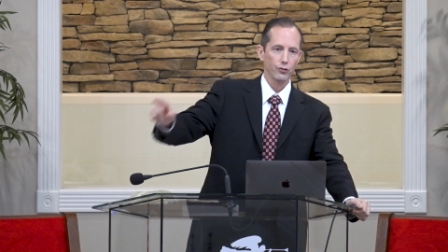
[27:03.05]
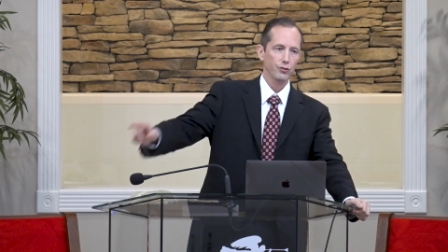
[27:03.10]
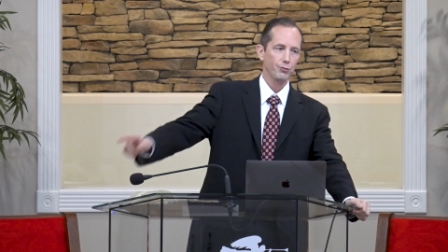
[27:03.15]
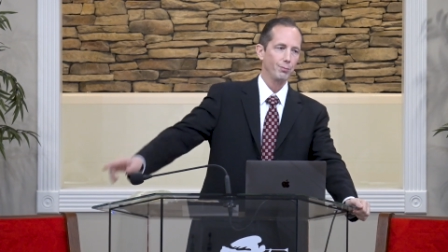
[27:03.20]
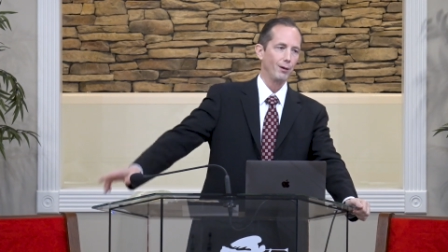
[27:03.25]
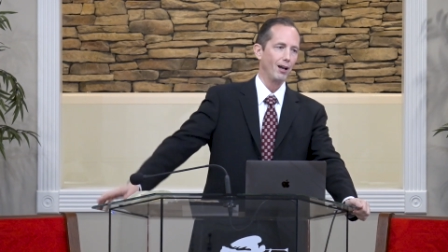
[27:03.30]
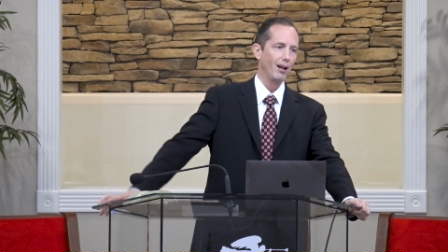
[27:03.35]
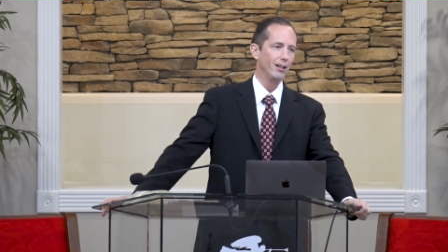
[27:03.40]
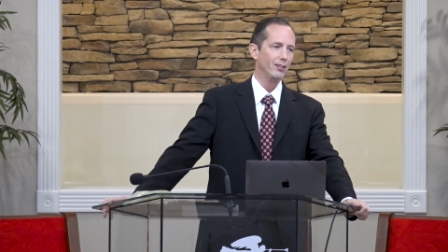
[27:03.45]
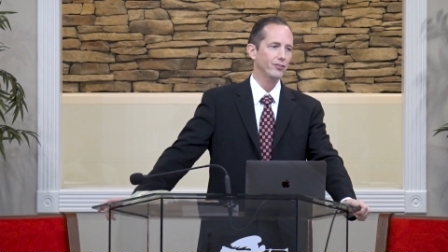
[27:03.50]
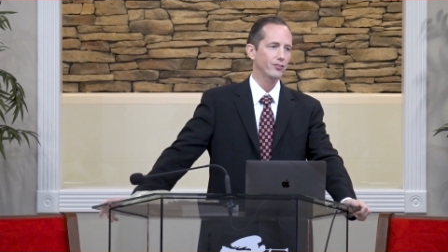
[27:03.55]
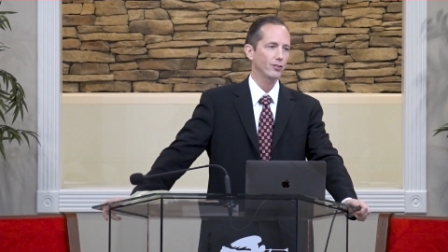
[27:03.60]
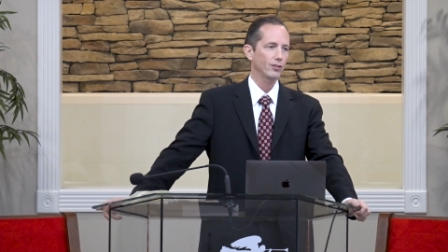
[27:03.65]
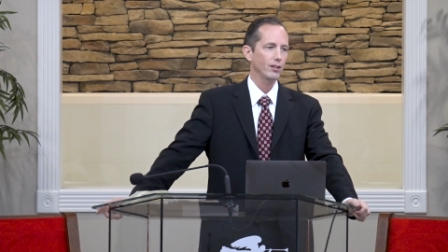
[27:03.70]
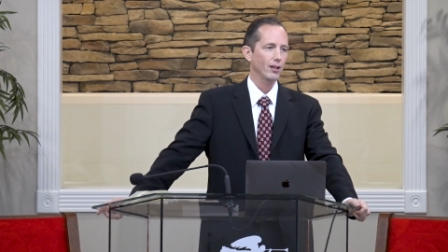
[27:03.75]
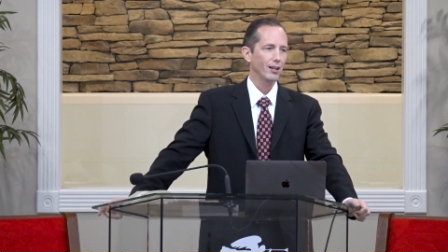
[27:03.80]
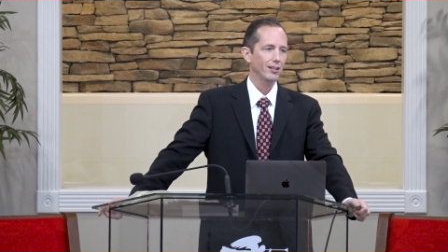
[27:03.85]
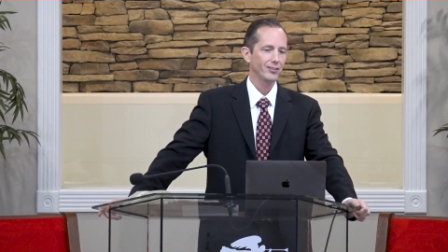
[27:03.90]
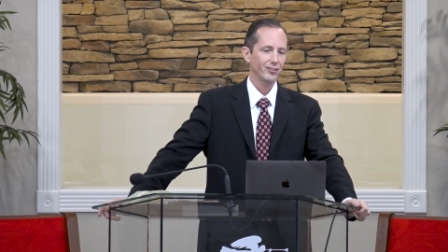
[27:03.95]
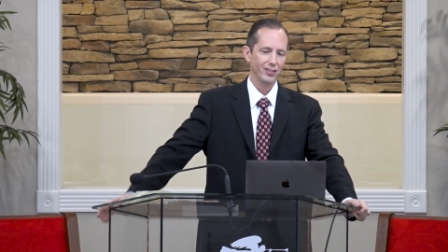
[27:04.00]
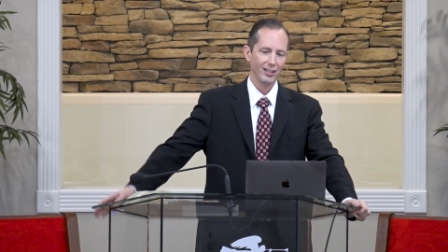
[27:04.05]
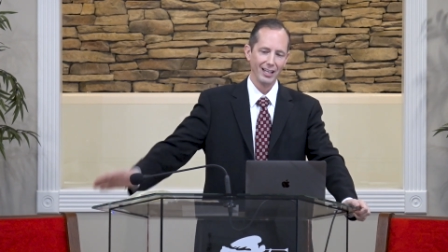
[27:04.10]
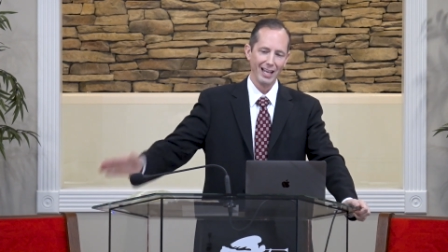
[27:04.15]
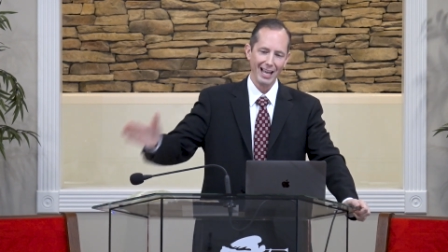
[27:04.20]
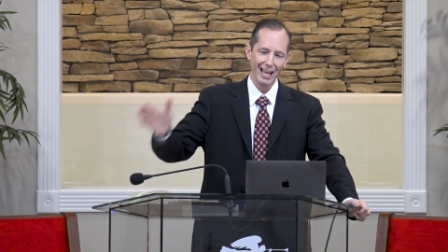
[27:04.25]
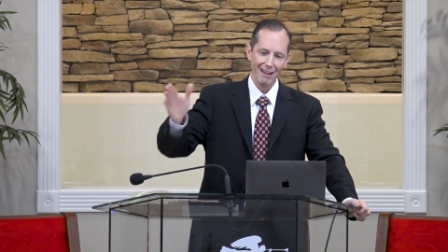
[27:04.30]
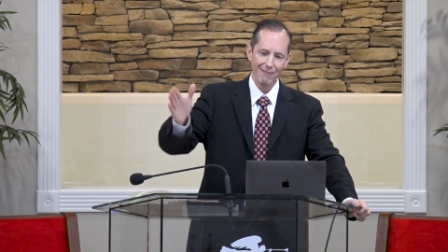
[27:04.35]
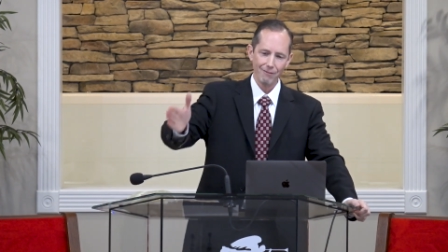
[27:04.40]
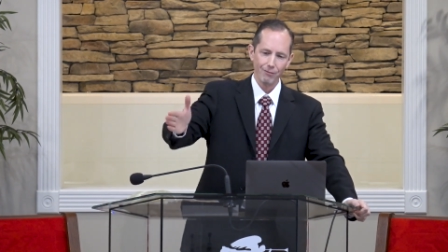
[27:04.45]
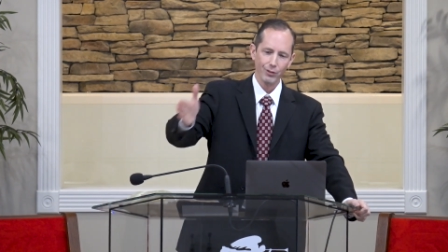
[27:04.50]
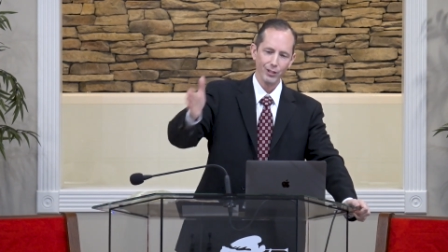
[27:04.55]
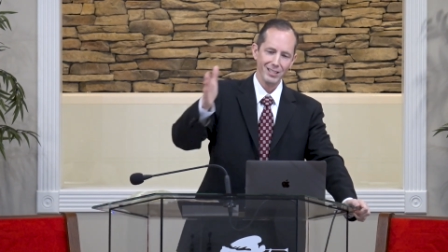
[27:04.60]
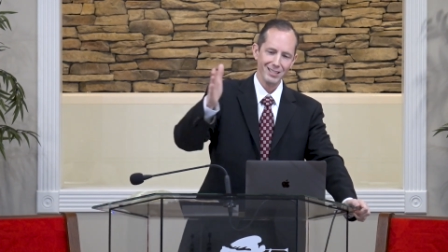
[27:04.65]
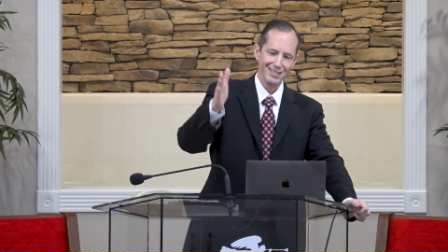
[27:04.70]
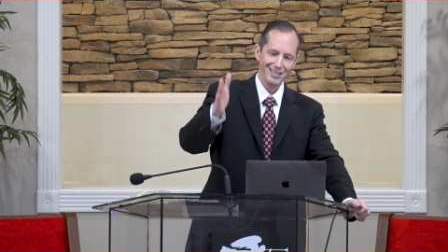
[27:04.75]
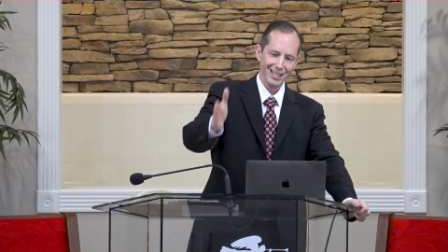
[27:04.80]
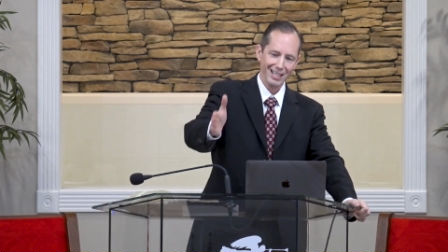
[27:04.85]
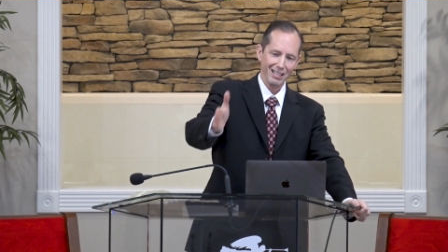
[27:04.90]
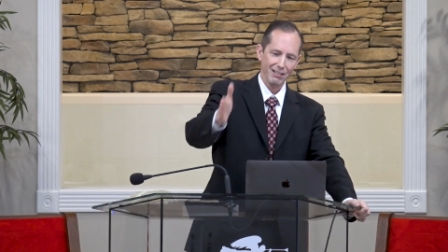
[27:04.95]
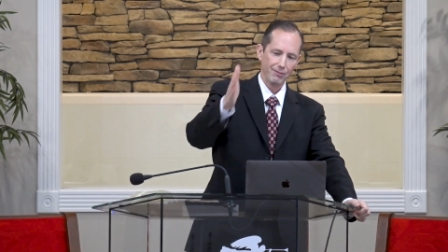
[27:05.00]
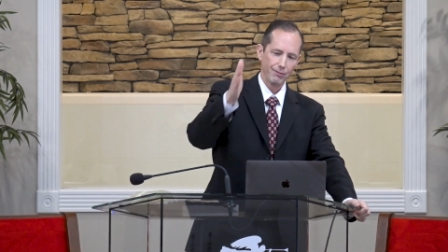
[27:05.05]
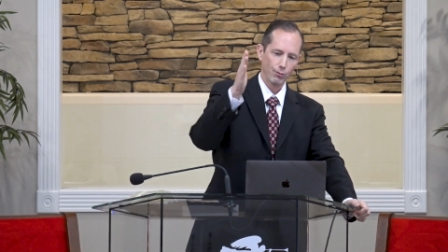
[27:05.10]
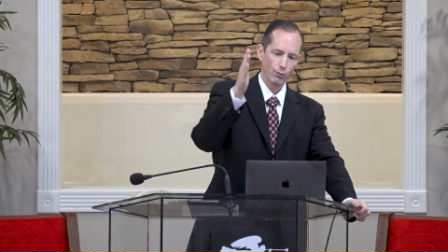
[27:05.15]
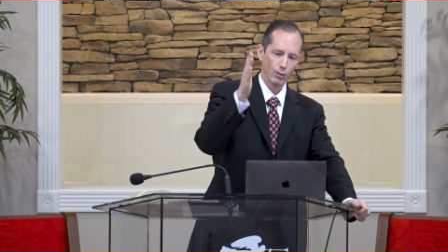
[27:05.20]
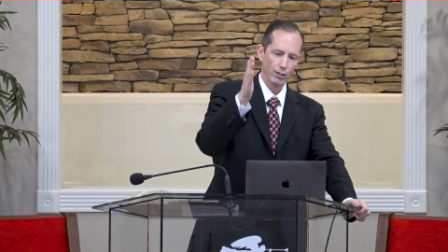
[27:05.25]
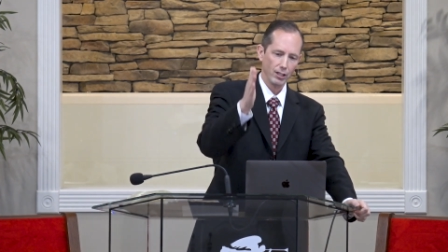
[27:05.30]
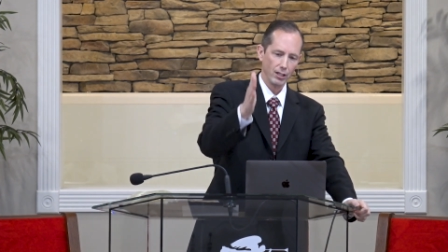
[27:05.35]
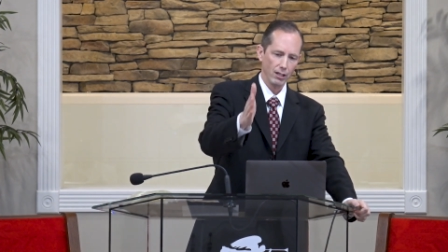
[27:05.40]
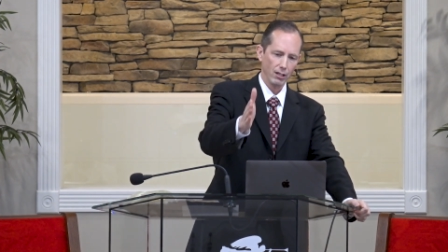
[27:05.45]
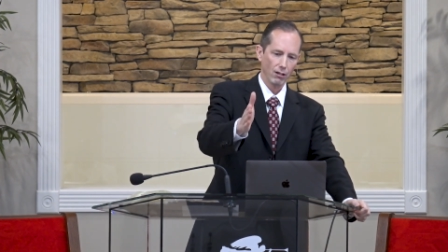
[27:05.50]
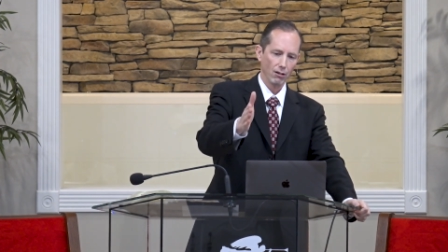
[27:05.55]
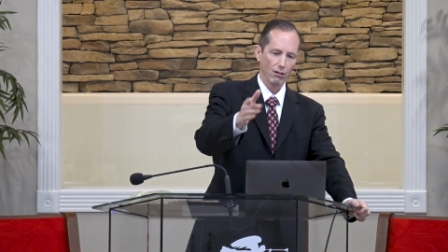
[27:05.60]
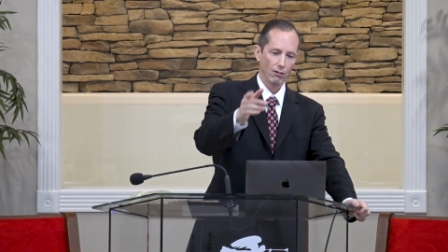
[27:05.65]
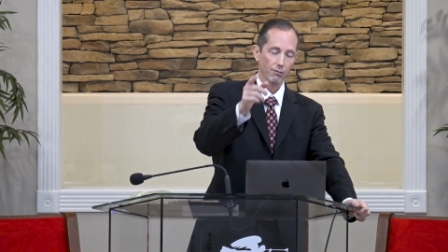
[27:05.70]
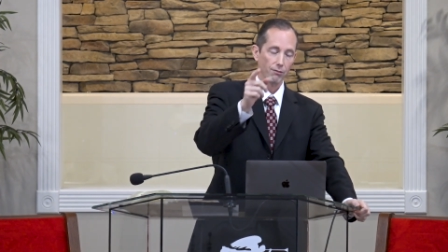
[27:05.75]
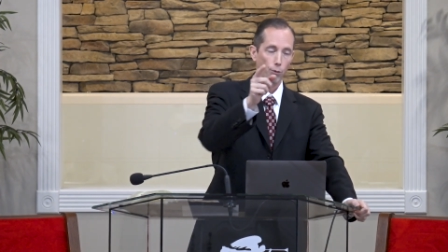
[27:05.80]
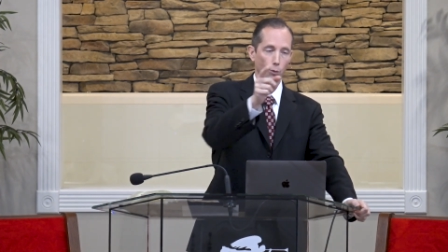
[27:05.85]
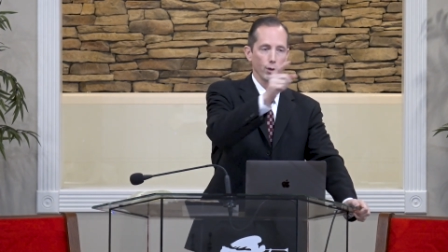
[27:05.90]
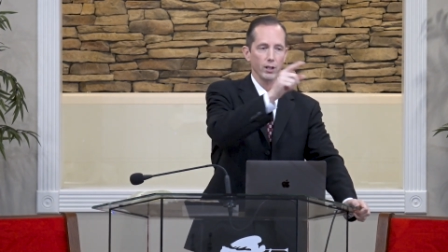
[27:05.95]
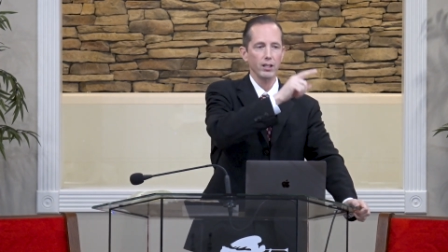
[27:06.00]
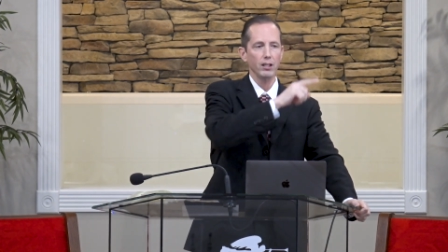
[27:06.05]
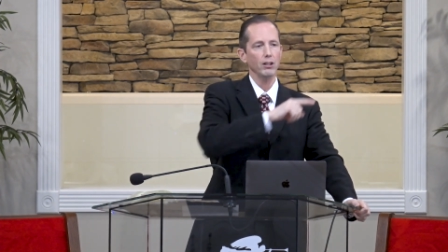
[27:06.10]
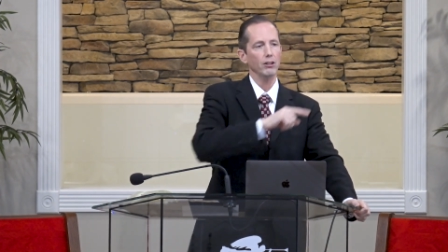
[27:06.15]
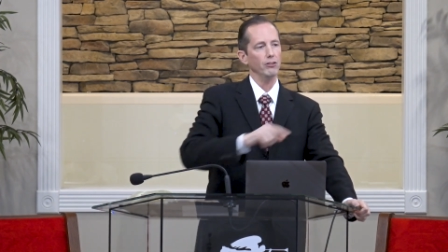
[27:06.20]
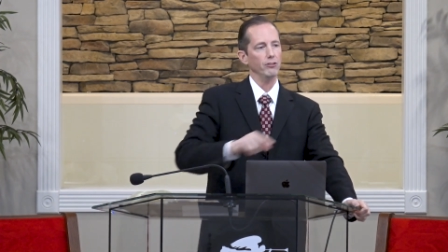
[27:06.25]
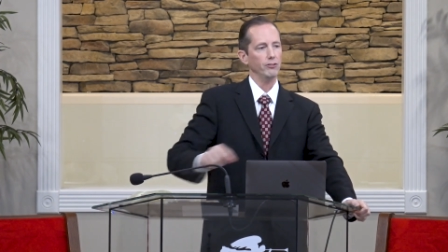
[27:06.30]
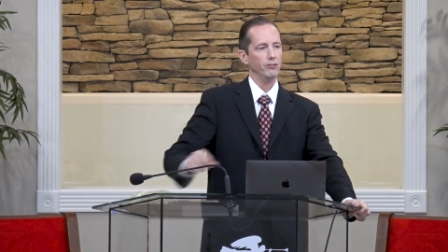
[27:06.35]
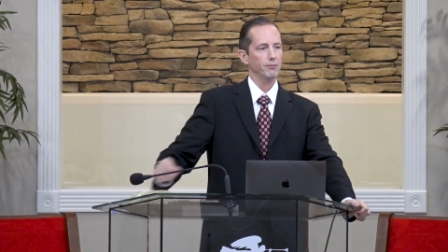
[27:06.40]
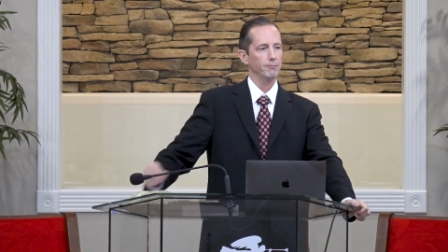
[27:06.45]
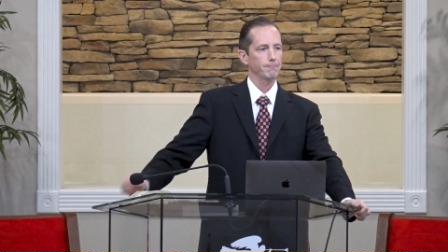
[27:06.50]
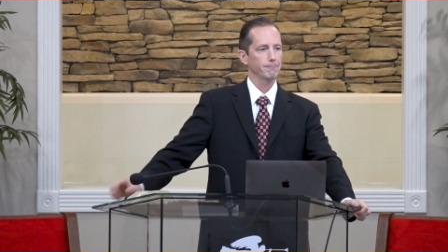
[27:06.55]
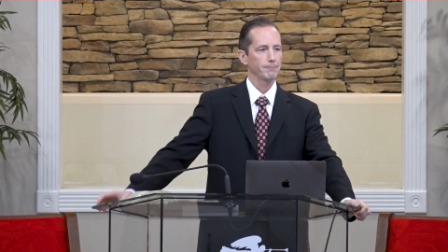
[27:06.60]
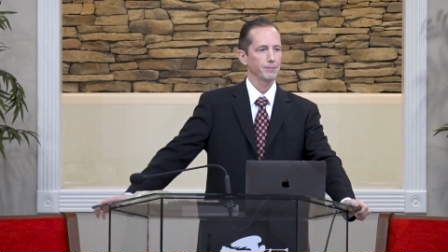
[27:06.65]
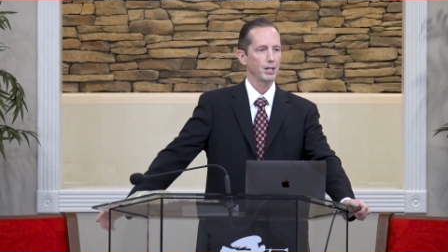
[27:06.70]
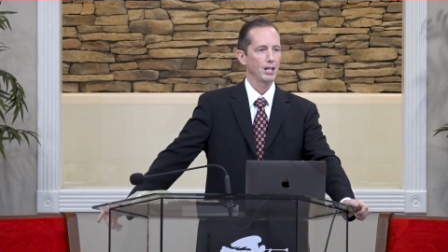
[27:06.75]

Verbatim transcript: those spies, so God said, every day for a year, 40 years,